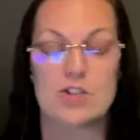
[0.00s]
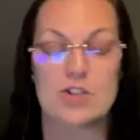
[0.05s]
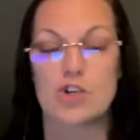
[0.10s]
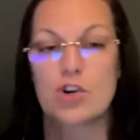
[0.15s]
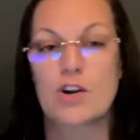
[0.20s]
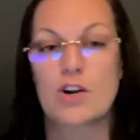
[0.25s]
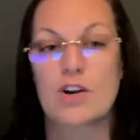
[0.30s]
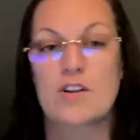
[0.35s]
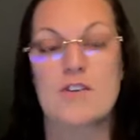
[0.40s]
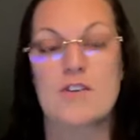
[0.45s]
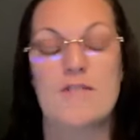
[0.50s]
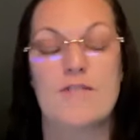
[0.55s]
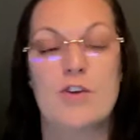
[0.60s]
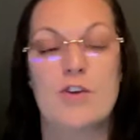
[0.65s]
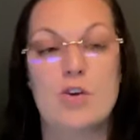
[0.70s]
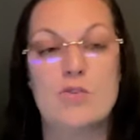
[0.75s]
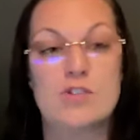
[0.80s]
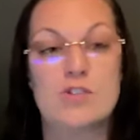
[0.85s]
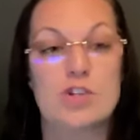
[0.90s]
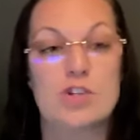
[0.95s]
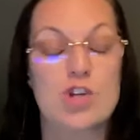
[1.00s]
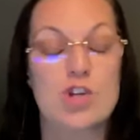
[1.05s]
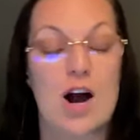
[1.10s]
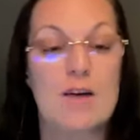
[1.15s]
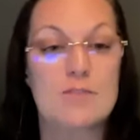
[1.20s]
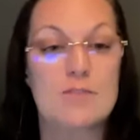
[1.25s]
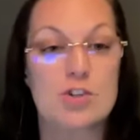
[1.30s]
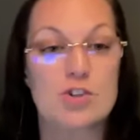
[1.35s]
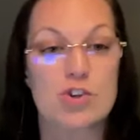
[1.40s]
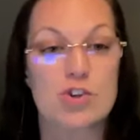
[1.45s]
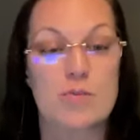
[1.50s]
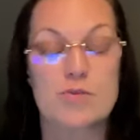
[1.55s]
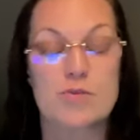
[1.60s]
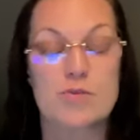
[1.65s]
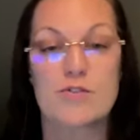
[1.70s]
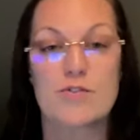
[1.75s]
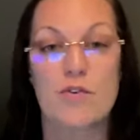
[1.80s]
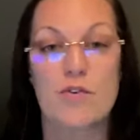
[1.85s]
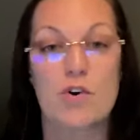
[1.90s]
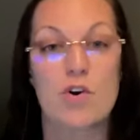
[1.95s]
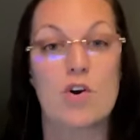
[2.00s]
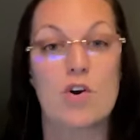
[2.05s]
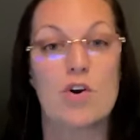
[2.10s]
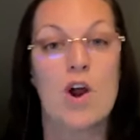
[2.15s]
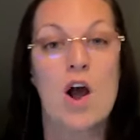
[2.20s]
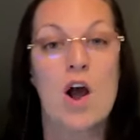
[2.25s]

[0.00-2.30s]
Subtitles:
You're going to use the job description for